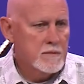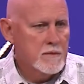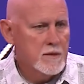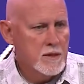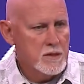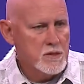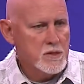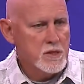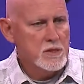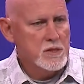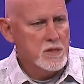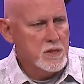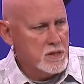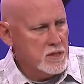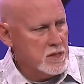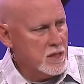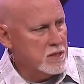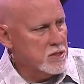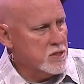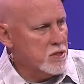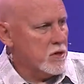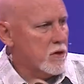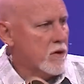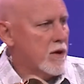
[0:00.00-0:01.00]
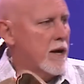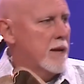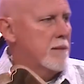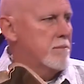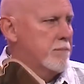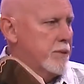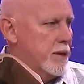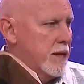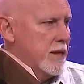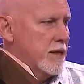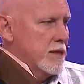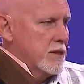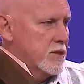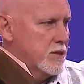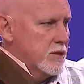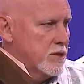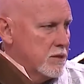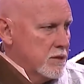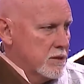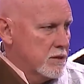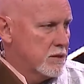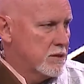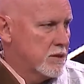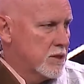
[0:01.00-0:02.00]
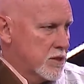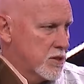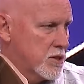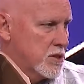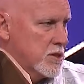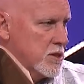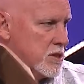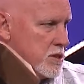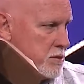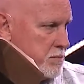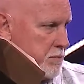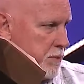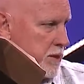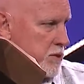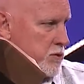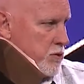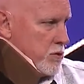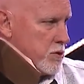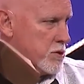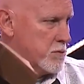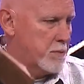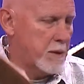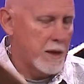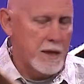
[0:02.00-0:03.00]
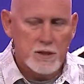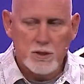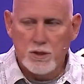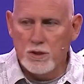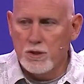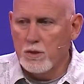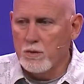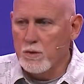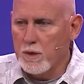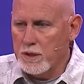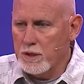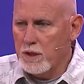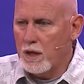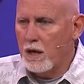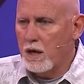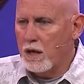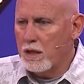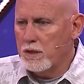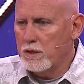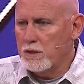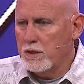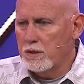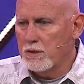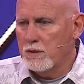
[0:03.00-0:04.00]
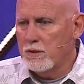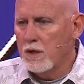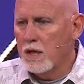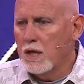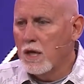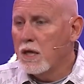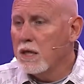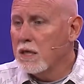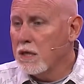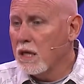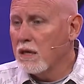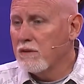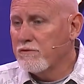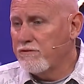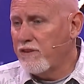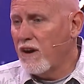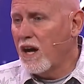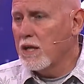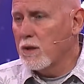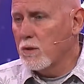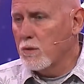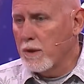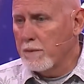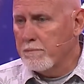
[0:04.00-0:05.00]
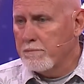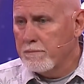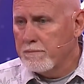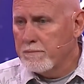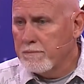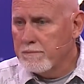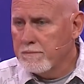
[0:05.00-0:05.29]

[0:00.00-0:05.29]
This is his Instagram page. This is his Pinterest page. You know what y'all ought to do? You ought to follow him.